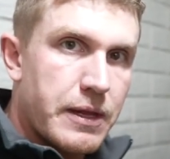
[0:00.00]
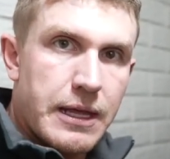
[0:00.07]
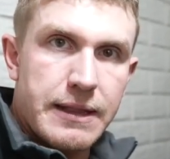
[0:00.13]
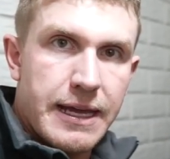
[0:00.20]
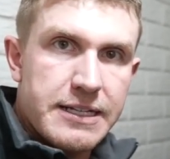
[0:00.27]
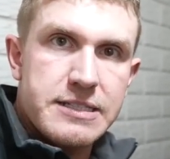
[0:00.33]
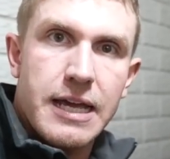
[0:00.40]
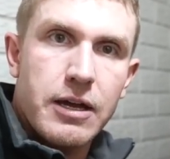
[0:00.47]
And
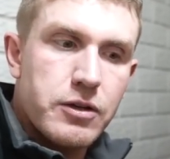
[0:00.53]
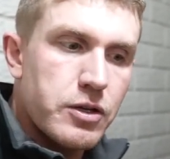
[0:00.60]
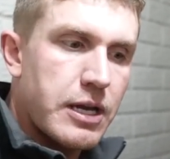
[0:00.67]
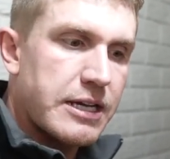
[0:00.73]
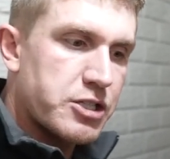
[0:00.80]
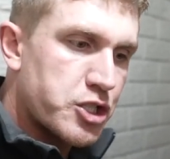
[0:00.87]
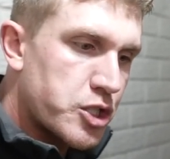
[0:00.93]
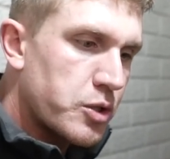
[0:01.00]
that's how you
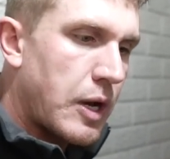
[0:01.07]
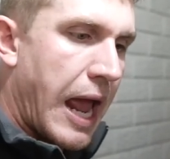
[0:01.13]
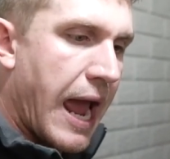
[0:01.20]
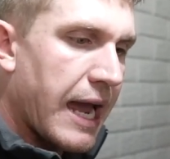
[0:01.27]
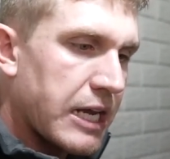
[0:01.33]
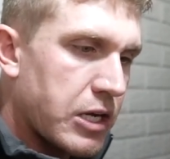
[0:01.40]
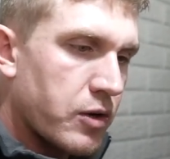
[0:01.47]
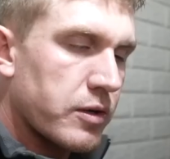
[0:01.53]
guys shoot
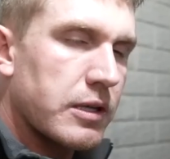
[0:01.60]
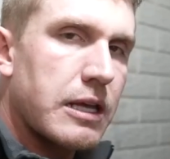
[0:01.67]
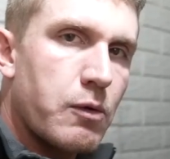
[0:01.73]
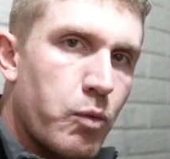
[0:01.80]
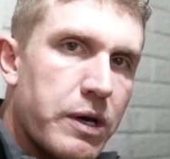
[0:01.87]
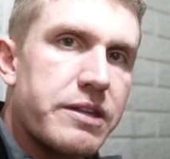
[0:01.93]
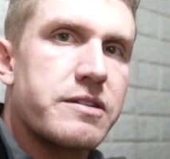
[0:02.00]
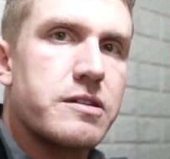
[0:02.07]
accurately
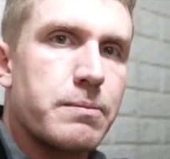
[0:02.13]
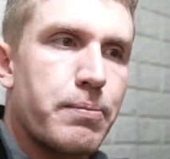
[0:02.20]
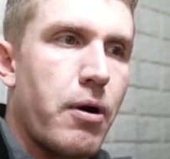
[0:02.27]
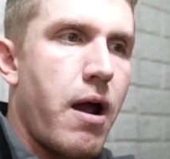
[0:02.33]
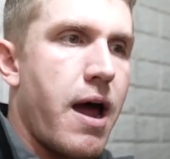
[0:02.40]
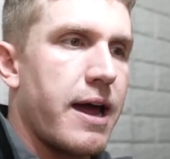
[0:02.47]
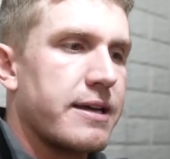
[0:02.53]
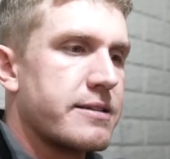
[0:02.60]
with
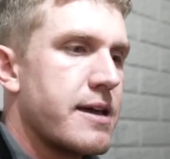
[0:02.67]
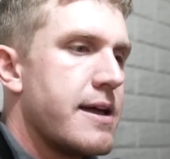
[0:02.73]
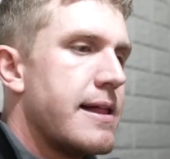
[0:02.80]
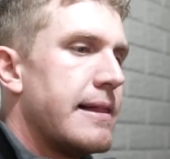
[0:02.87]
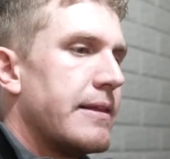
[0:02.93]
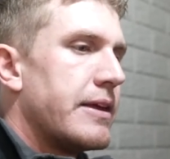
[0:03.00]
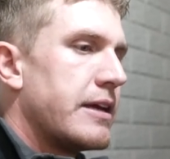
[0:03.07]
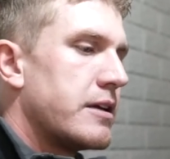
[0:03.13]
surprise,
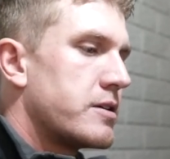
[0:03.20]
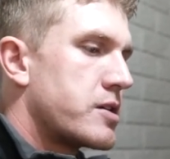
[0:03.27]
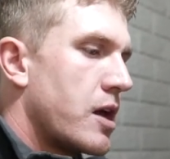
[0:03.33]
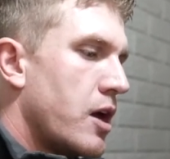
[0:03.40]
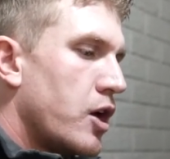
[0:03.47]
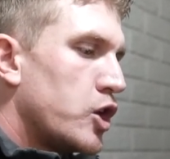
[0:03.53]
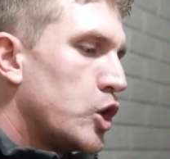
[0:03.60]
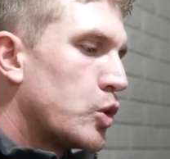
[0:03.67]
is
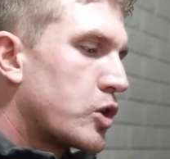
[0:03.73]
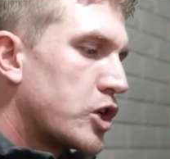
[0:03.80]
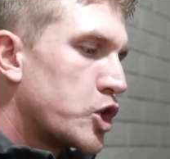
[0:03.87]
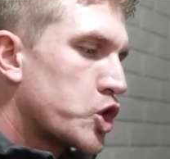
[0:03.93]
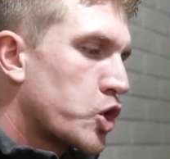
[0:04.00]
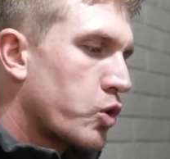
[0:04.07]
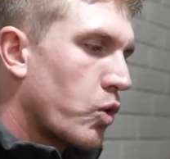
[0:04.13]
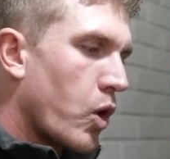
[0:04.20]
you
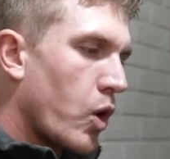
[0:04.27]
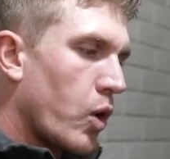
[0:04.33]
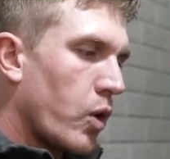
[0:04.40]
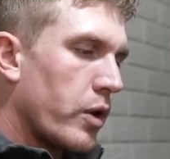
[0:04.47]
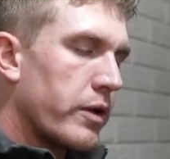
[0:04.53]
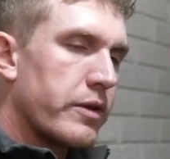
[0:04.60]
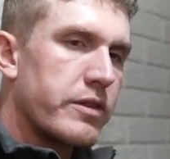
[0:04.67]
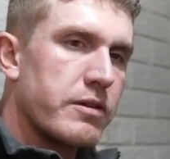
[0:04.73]

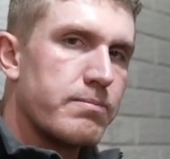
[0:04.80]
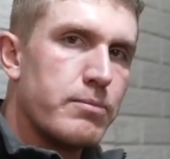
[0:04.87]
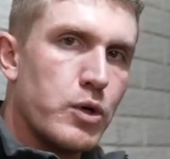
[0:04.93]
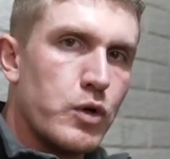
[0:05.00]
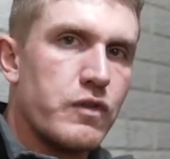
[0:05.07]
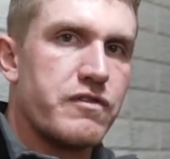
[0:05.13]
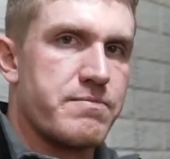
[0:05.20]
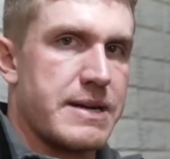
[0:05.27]
control the
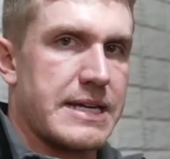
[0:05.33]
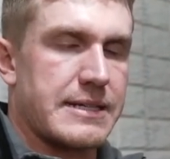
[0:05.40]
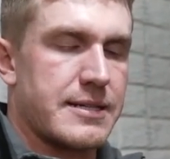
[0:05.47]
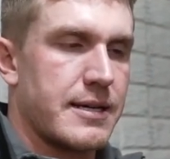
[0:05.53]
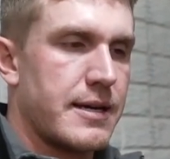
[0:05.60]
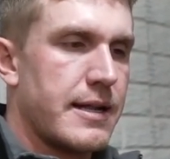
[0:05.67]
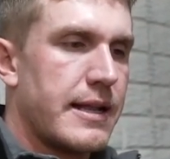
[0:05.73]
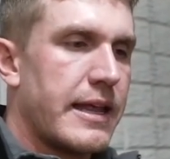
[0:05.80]

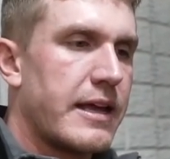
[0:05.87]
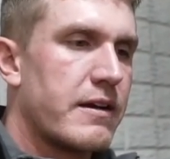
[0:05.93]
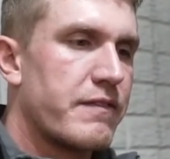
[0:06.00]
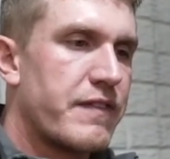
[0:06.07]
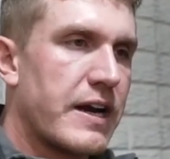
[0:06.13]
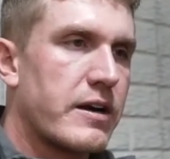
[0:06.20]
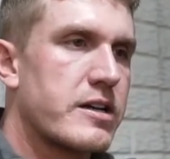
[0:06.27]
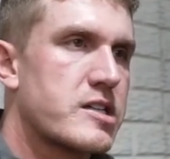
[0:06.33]
movement in a
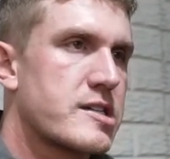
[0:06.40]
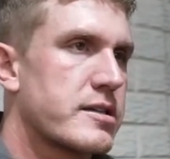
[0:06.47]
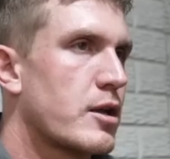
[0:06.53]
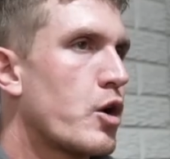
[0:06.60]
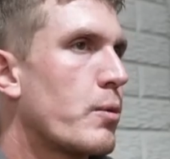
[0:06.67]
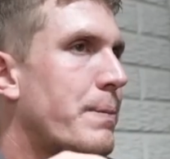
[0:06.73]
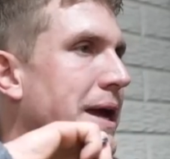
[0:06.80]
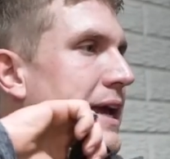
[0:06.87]
very
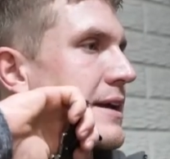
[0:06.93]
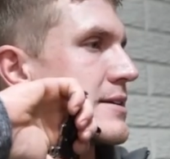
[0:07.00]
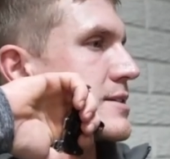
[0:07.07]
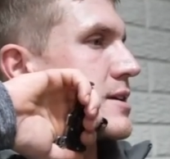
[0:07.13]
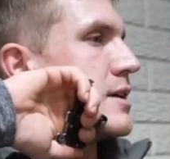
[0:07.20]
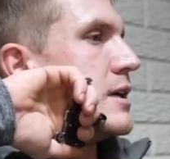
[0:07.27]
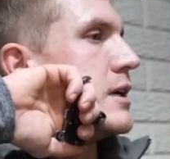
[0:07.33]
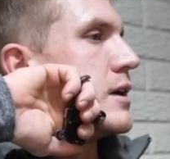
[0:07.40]
slow pace.